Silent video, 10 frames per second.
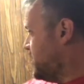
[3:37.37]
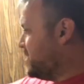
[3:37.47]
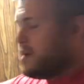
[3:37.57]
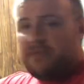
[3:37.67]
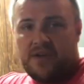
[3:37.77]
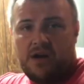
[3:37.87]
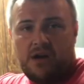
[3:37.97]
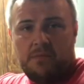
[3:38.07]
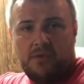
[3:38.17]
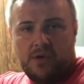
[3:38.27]
top of a
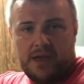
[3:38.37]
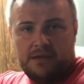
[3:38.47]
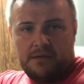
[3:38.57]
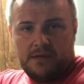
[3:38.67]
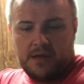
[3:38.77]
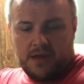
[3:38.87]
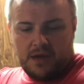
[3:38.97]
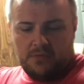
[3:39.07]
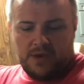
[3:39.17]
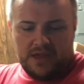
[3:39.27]
carboy
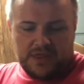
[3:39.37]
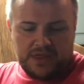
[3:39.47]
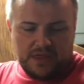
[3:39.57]
with